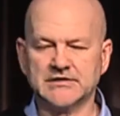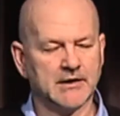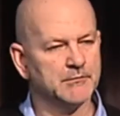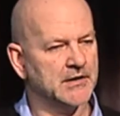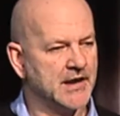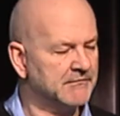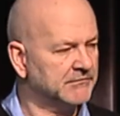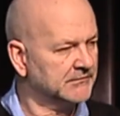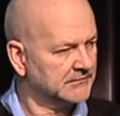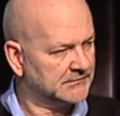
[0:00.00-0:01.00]
and we have
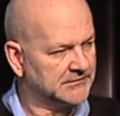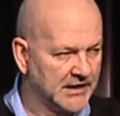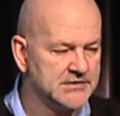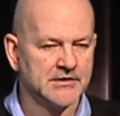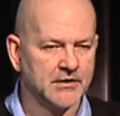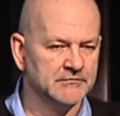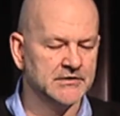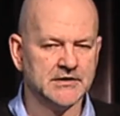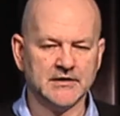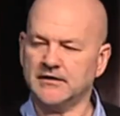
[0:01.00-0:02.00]
data over
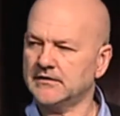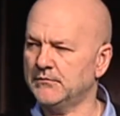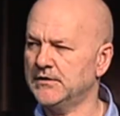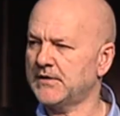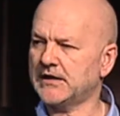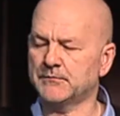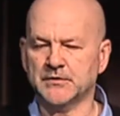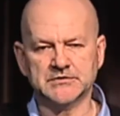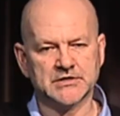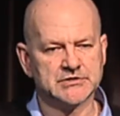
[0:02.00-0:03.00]
here, can we make a
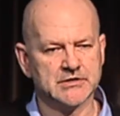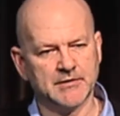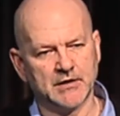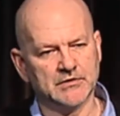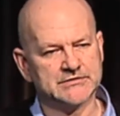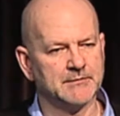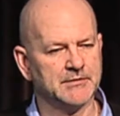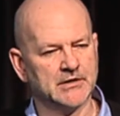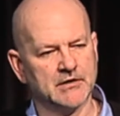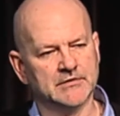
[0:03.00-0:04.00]
prediction about what's
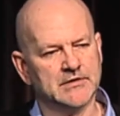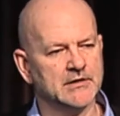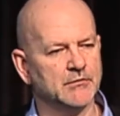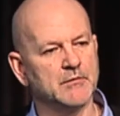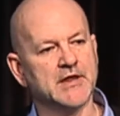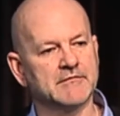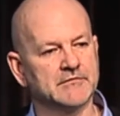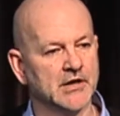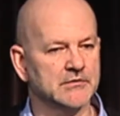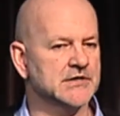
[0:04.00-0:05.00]
happening over here where we have
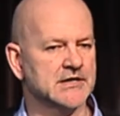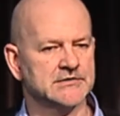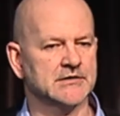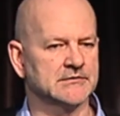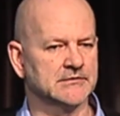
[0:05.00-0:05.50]
no data?